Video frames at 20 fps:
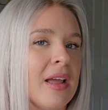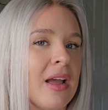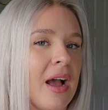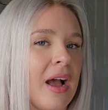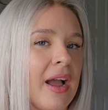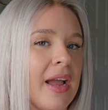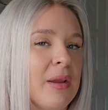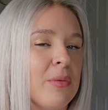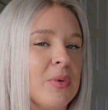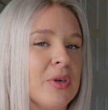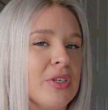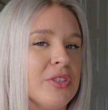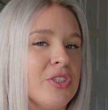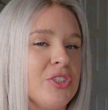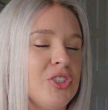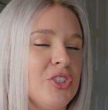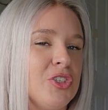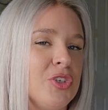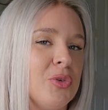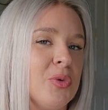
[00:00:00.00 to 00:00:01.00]
I will
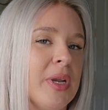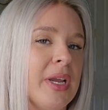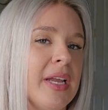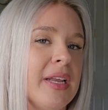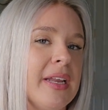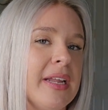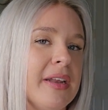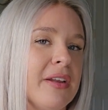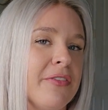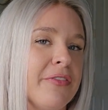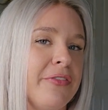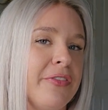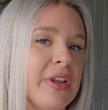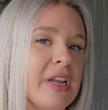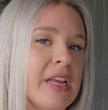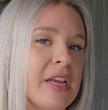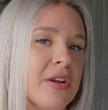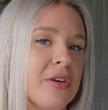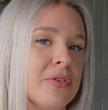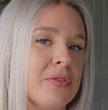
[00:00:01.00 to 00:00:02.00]
do it in a
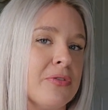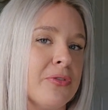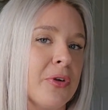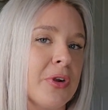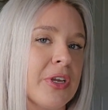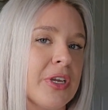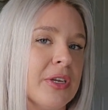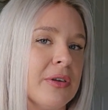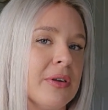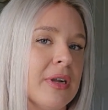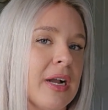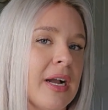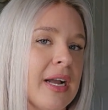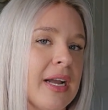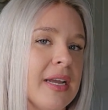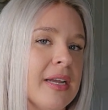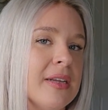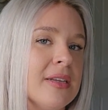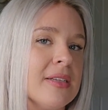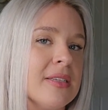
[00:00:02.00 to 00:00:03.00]
video for you
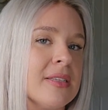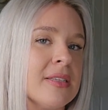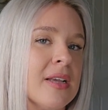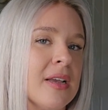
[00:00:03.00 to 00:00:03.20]
guys.